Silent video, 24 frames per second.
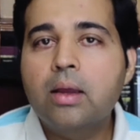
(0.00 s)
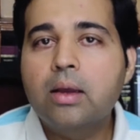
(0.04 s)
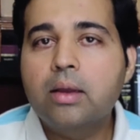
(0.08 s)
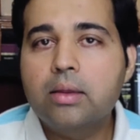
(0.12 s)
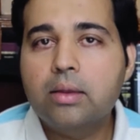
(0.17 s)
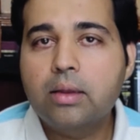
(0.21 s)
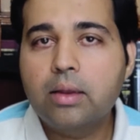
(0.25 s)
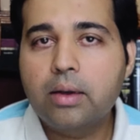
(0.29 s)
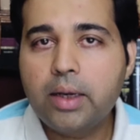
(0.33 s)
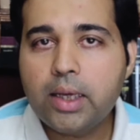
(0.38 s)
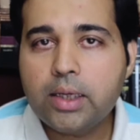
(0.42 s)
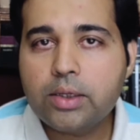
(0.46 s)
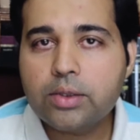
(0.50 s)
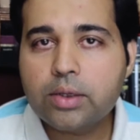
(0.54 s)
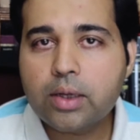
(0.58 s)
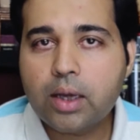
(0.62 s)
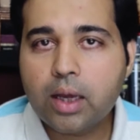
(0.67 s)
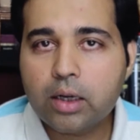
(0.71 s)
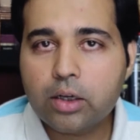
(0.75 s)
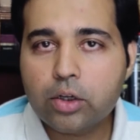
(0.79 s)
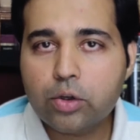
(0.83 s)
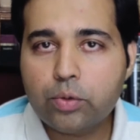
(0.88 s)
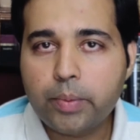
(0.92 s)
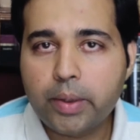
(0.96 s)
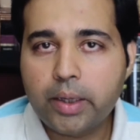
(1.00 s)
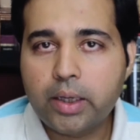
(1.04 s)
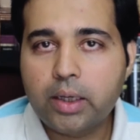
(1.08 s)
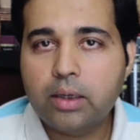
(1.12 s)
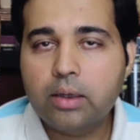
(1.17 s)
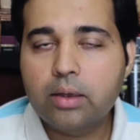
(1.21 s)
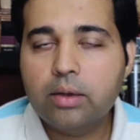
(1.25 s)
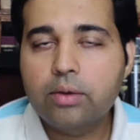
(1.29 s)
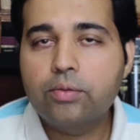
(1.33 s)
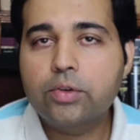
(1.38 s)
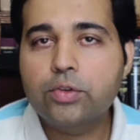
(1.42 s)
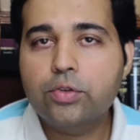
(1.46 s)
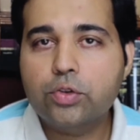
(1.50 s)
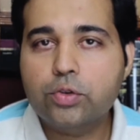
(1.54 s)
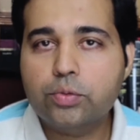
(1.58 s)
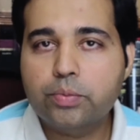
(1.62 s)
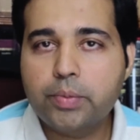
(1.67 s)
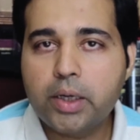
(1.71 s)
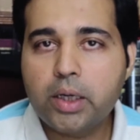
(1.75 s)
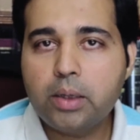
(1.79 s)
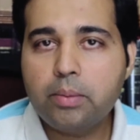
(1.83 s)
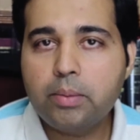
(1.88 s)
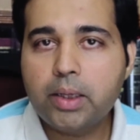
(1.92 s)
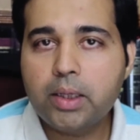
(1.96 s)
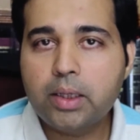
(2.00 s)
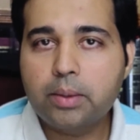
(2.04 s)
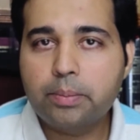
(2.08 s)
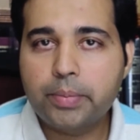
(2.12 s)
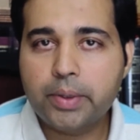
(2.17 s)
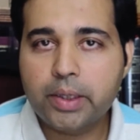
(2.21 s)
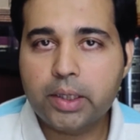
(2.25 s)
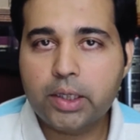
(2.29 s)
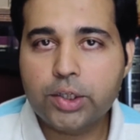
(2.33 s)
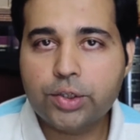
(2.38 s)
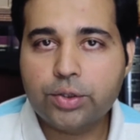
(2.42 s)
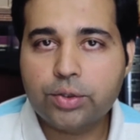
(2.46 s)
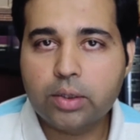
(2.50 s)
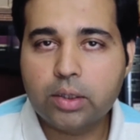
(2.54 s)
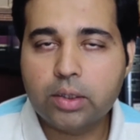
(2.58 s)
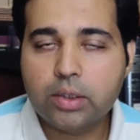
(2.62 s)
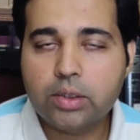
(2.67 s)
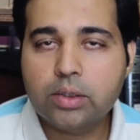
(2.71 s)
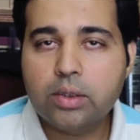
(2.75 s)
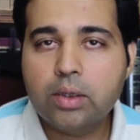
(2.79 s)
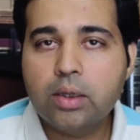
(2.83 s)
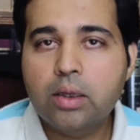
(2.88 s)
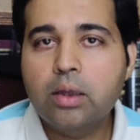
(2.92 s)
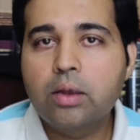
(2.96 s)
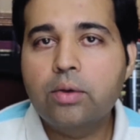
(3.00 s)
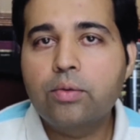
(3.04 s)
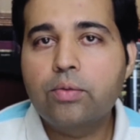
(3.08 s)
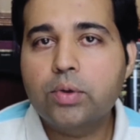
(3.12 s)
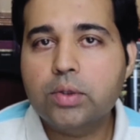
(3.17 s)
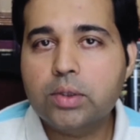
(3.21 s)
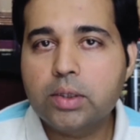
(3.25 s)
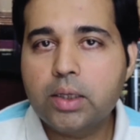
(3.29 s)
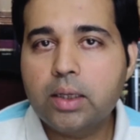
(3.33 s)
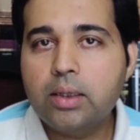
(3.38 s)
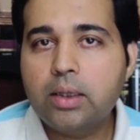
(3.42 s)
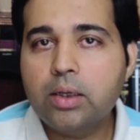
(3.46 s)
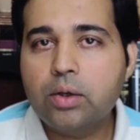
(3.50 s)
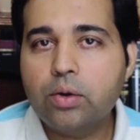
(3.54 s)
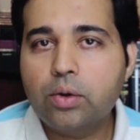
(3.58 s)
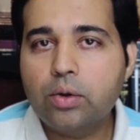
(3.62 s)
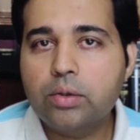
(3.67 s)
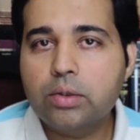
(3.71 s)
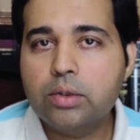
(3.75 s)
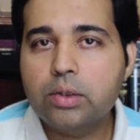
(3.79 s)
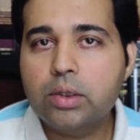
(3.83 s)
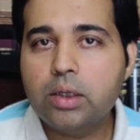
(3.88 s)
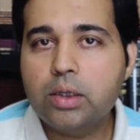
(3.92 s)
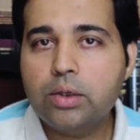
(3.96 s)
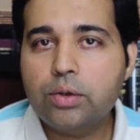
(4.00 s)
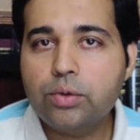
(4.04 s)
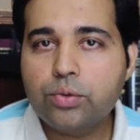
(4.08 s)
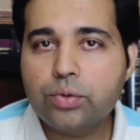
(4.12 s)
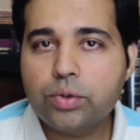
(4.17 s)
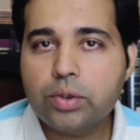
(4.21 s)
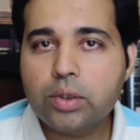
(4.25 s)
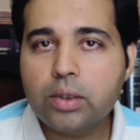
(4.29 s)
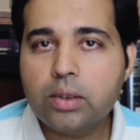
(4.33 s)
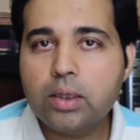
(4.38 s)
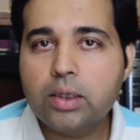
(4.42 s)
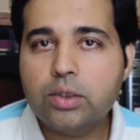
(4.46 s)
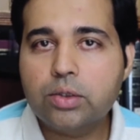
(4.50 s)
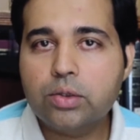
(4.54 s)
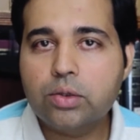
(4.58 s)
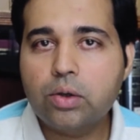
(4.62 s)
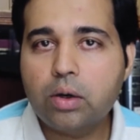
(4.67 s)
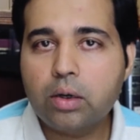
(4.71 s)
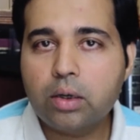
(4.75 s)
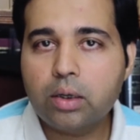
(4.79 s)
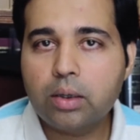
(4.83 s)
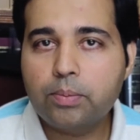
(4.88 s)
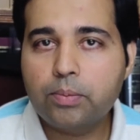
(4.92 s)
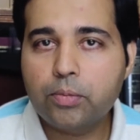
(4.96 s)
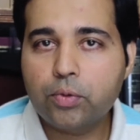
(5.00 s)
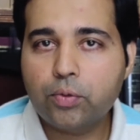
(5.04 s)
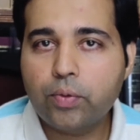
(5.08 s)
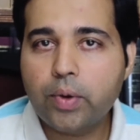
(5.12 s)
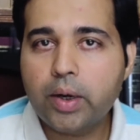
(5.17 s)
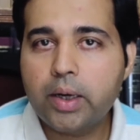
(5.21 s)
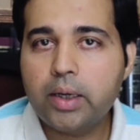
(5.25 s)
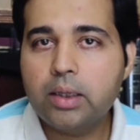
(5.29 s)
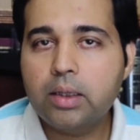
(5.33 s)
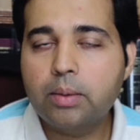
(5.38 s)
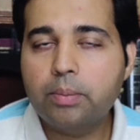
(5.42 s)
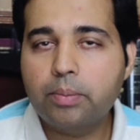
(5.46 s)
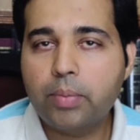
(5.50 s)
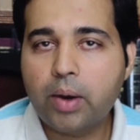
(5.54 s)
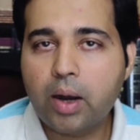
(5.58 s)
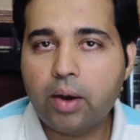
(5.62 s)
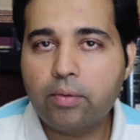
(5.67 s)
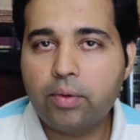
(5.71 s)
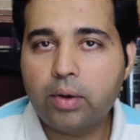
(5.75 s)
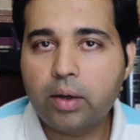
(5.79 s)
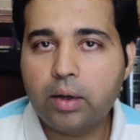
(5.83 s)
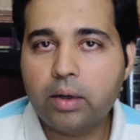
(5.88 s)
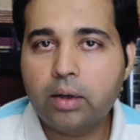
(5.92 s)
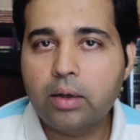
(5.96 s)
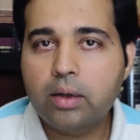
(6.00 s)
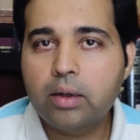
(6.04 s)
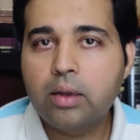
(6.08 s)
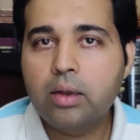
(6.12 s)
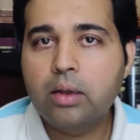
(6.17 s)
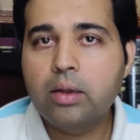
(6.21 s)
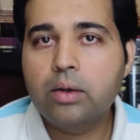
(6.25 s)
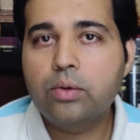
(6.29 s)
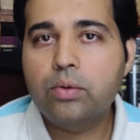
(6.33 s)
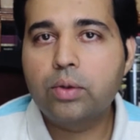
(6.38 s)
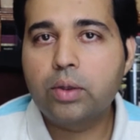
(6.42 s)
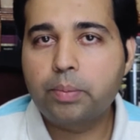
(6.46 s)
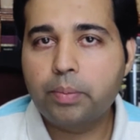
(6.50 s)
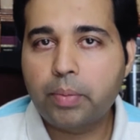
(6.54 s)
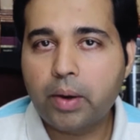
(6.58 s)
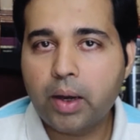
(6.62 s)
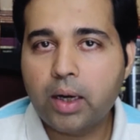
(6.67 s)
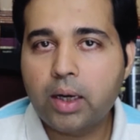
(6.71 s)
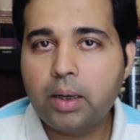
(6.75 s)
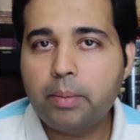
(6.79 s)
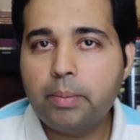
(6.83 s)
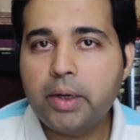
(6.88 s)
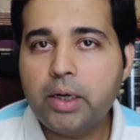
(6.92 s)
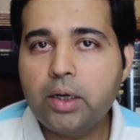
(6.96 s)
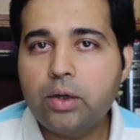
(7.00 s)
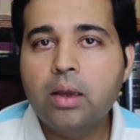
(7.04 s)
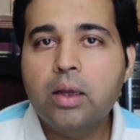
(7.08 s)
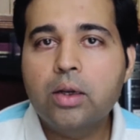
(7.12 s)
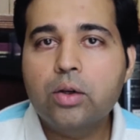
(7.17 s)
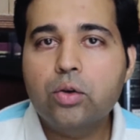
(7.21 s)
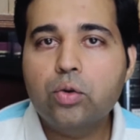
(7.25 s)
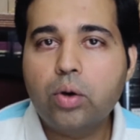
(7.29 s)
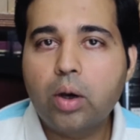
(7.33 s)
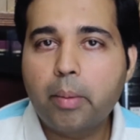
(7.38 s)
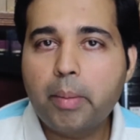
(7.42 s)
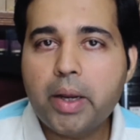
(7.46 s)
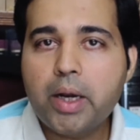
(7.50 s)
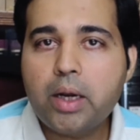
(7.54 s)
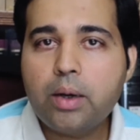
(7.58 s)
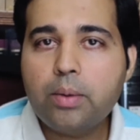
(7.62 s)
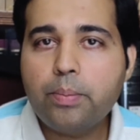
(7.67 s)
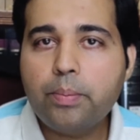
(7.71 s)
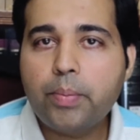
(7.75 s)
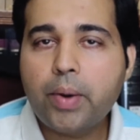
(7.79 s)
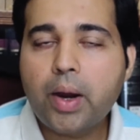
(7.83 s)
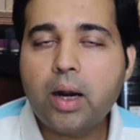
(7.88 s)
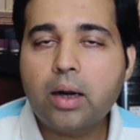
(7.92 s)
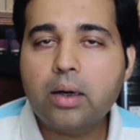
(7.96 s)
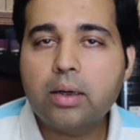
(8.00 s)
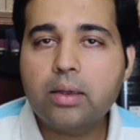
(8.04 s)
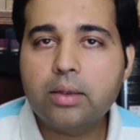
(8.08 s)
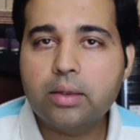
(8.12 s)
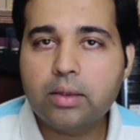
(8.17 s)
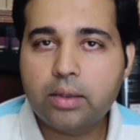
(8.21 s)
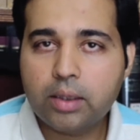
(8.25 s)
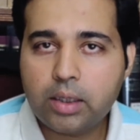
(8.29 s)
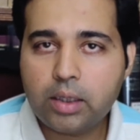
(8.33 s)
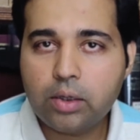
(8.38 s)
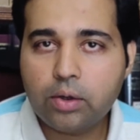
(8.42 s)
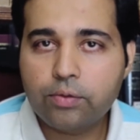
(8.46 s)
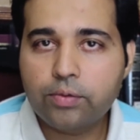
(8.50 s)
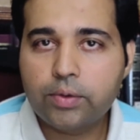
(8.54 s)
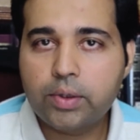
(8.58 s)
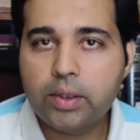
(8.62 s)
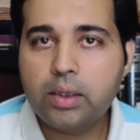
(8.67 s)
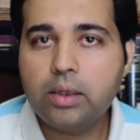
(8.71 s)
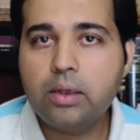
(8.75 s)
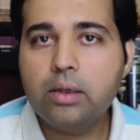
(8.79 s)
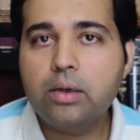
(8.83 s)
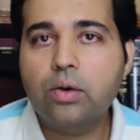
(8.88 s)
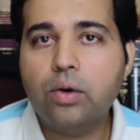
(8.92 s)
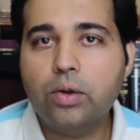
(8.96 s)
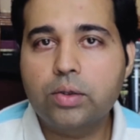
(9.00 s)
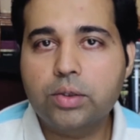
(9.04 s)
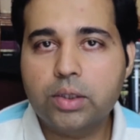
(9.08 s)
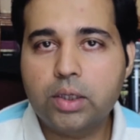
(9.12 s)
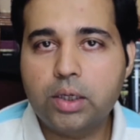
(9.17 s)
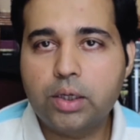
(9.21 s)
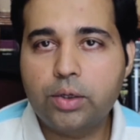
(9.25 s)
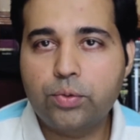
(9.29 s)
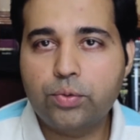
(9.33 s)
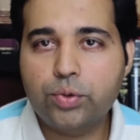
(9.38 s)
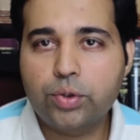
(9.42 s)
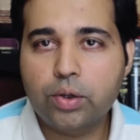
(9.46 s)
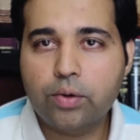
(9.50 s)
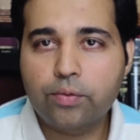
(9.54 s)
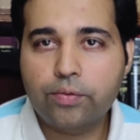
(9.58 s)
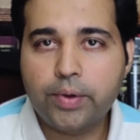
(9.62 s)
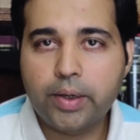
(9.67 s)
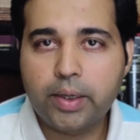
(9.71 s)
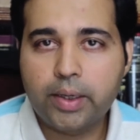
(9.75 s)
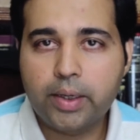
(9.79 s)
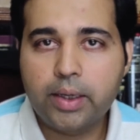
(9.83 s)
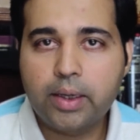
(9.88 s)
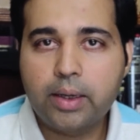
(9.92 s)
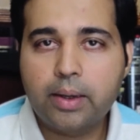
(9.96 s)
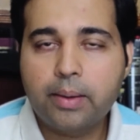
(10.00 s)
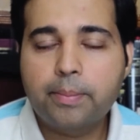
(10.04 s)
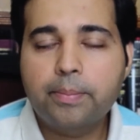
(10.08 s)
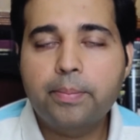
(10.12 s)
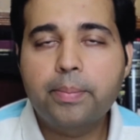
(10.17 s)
The next argument, which was made by the petitioners, was that the Constitution does not provide the power to the Parliament to amend Part 3 of the Constitution of India.